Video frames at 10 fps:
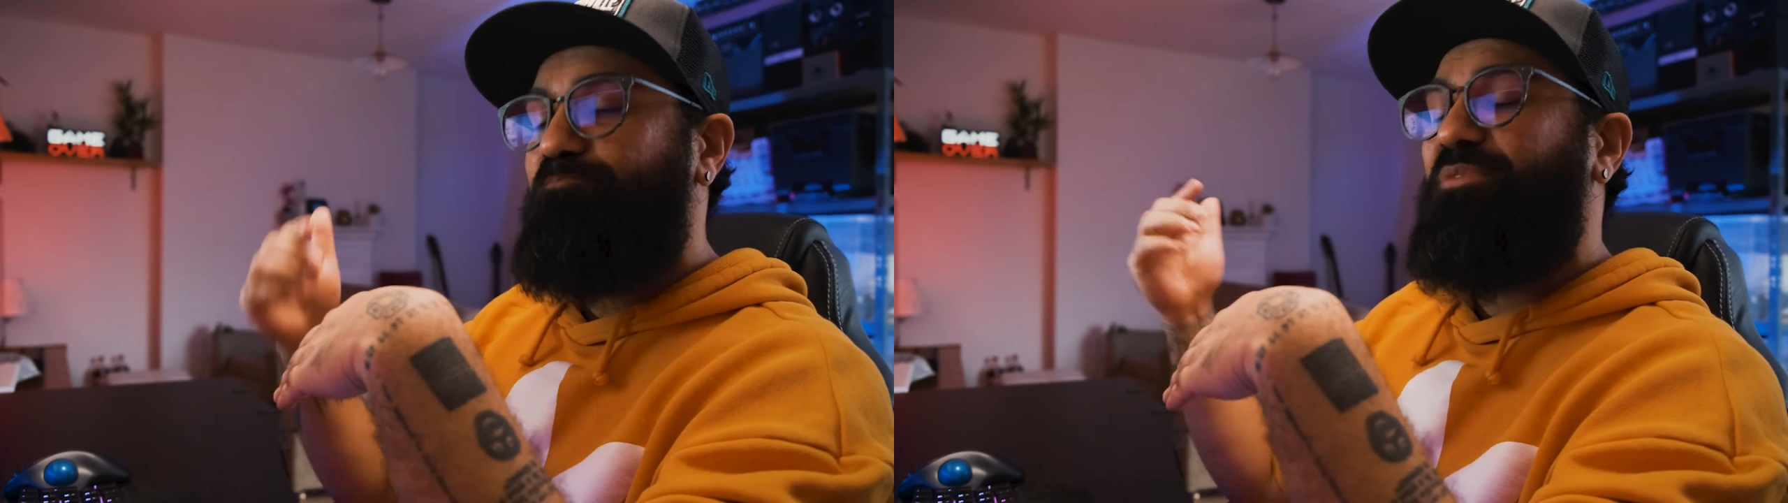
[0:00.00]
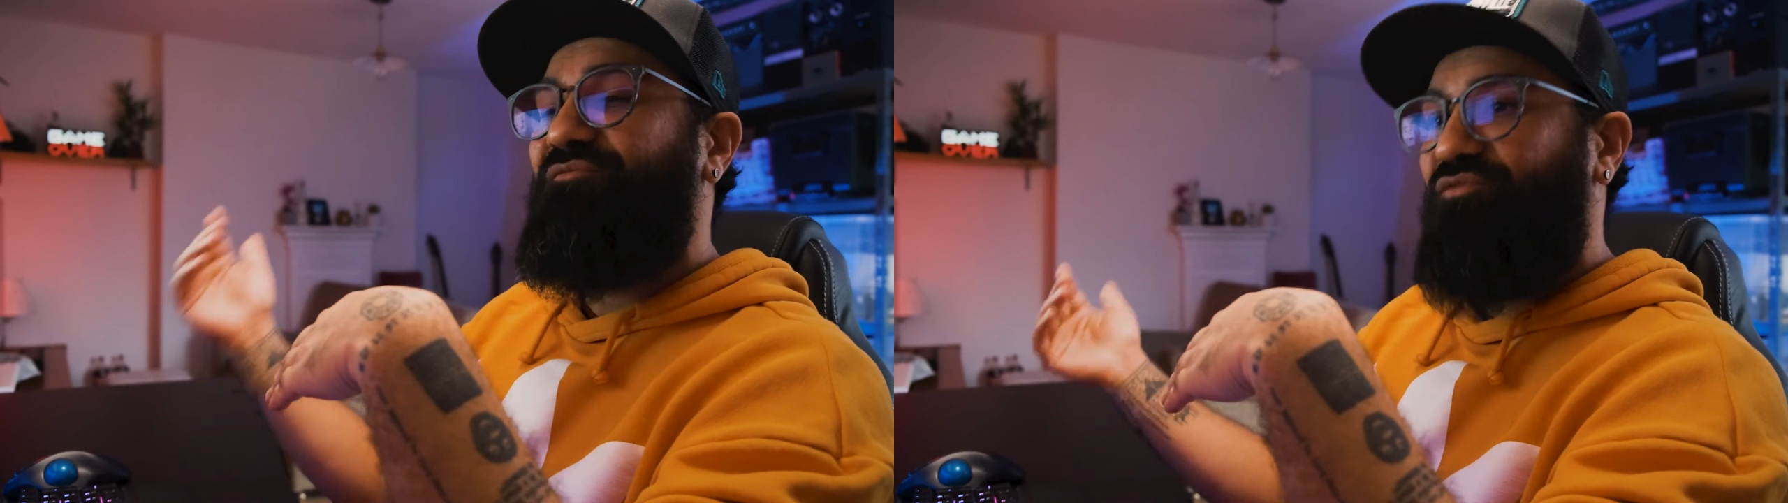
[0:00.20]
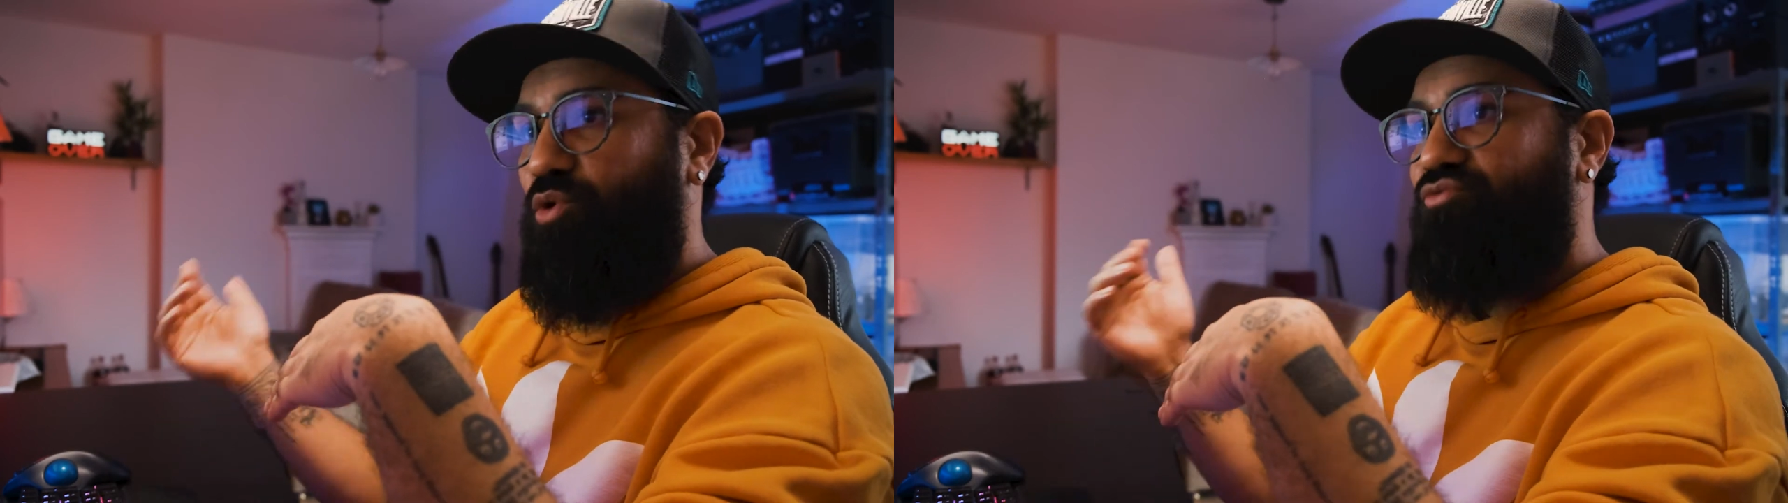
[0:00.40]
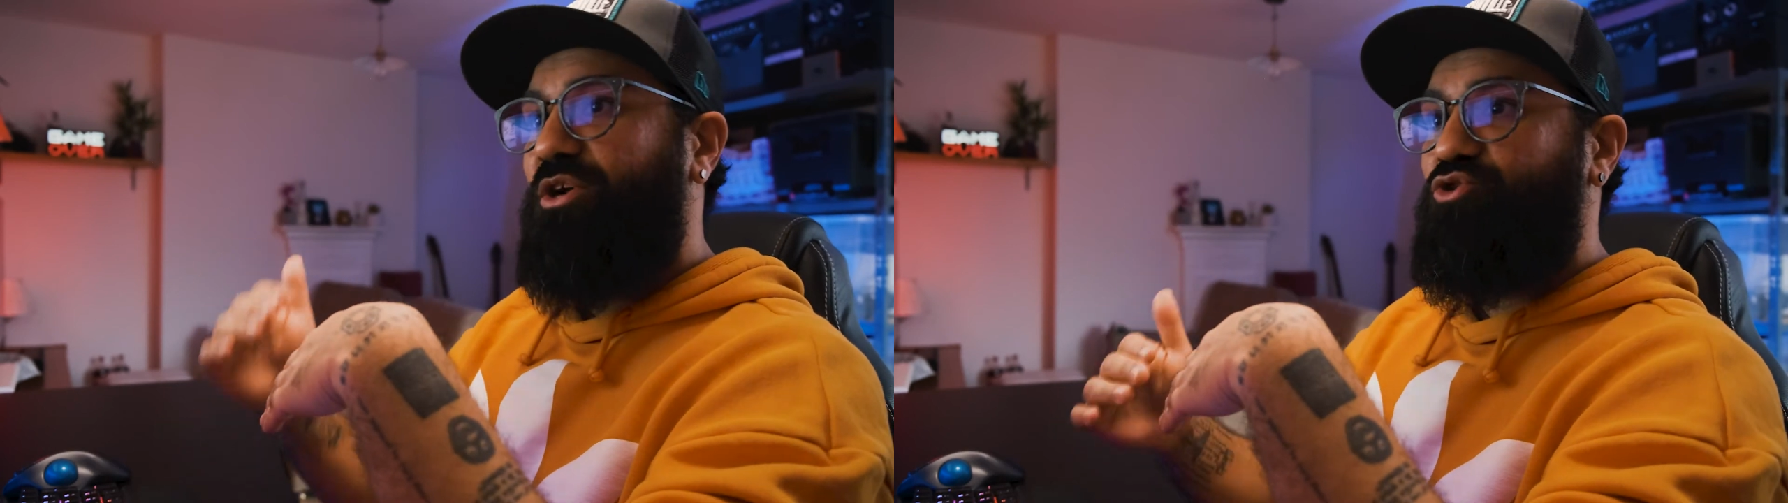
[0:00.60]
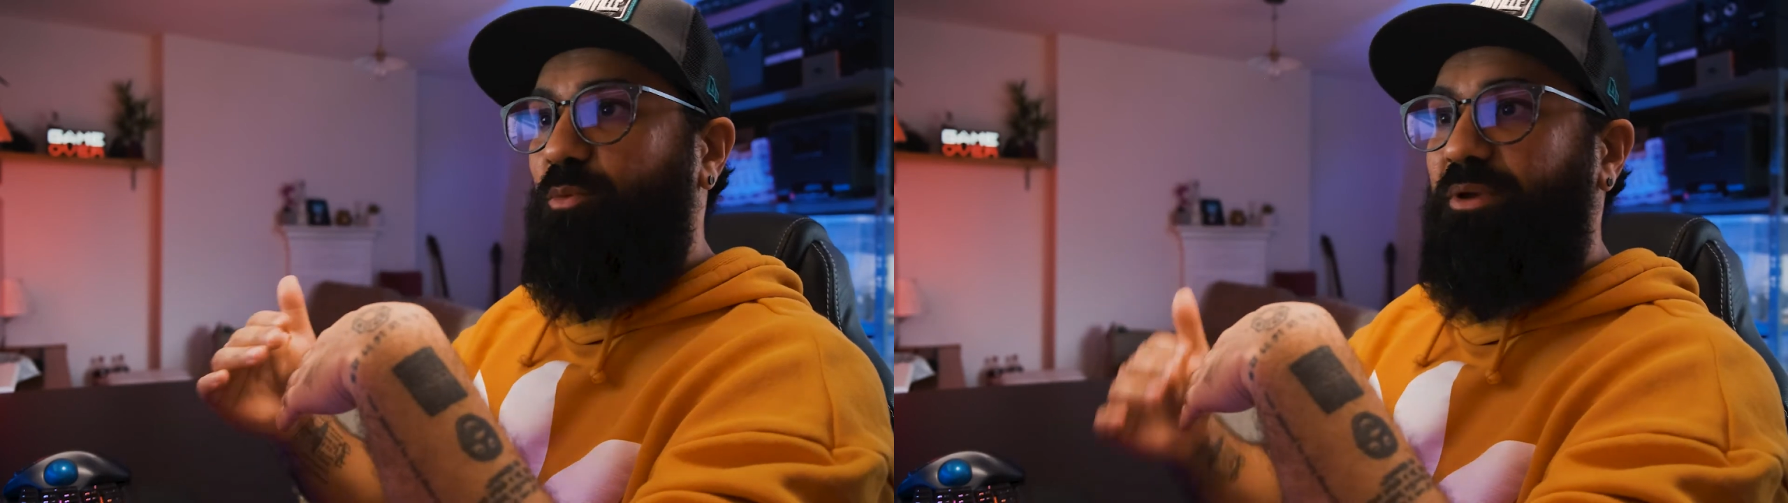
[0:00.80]
before I
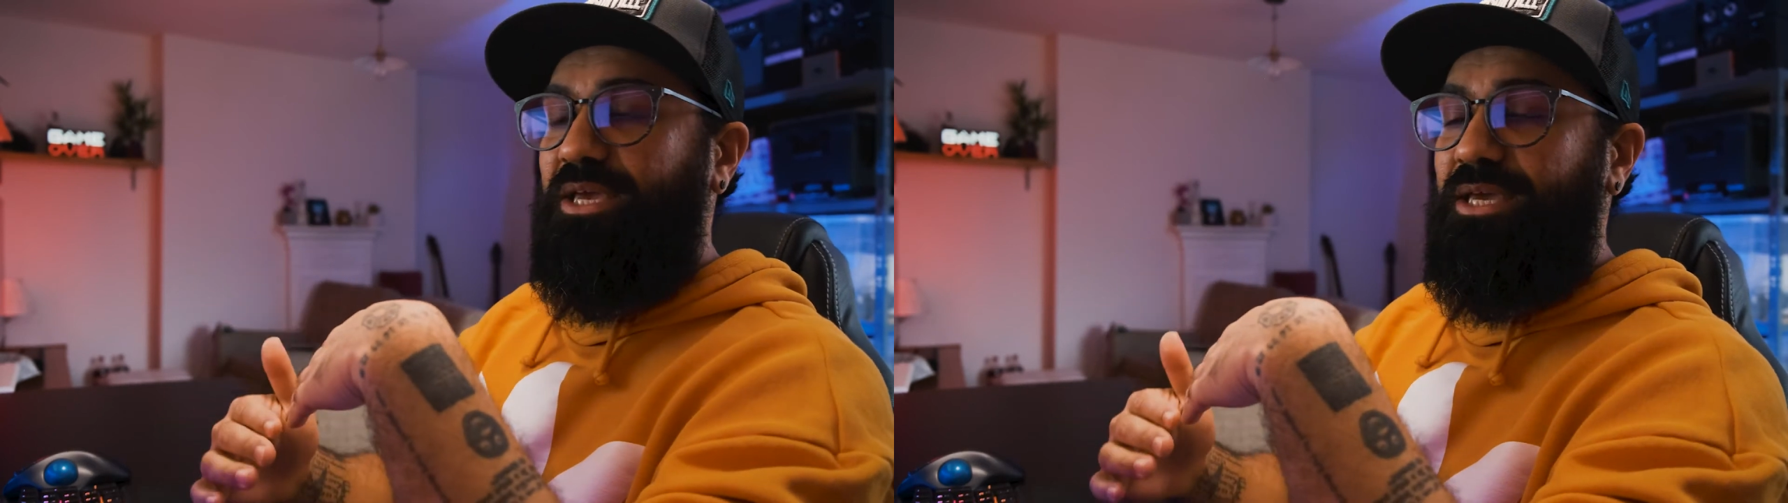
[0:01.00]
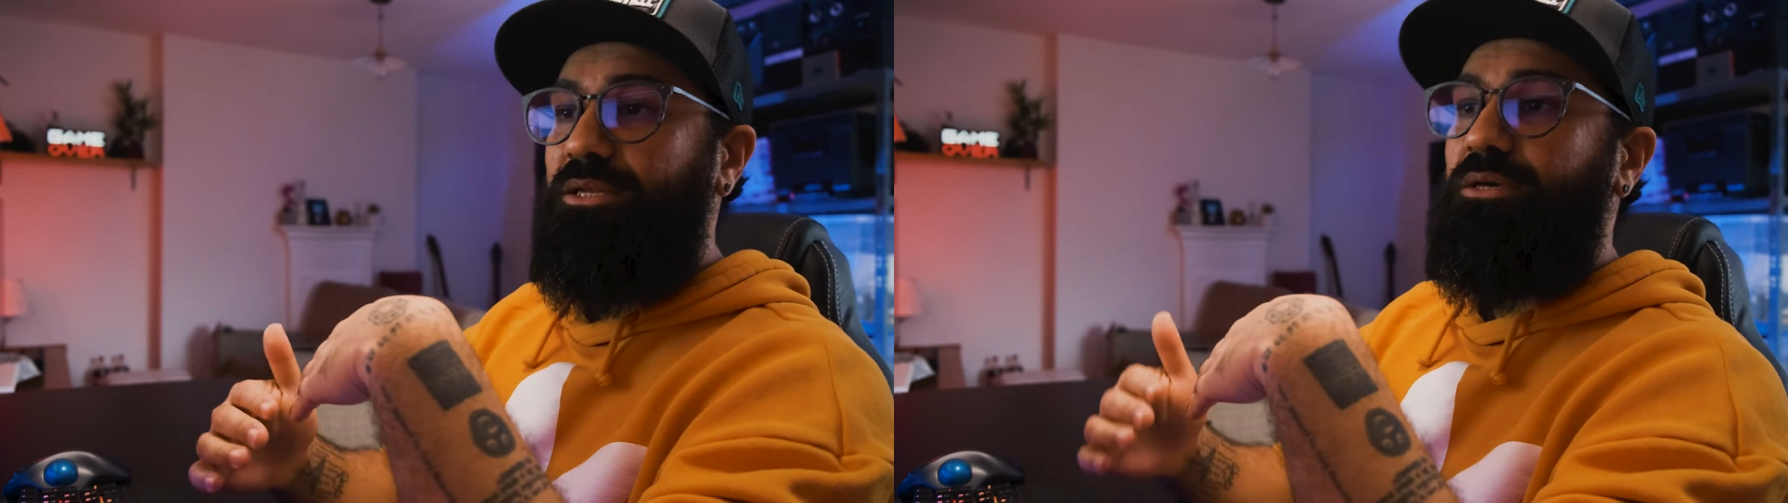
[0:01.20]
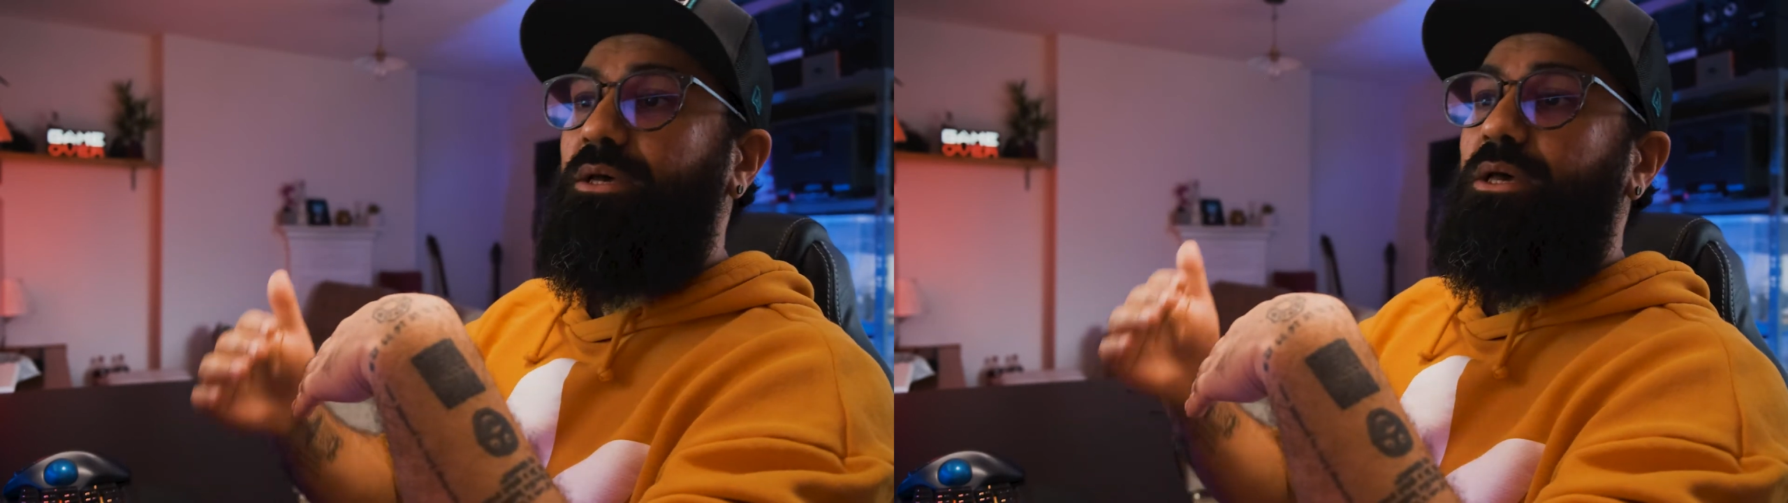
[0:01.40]
drop it in.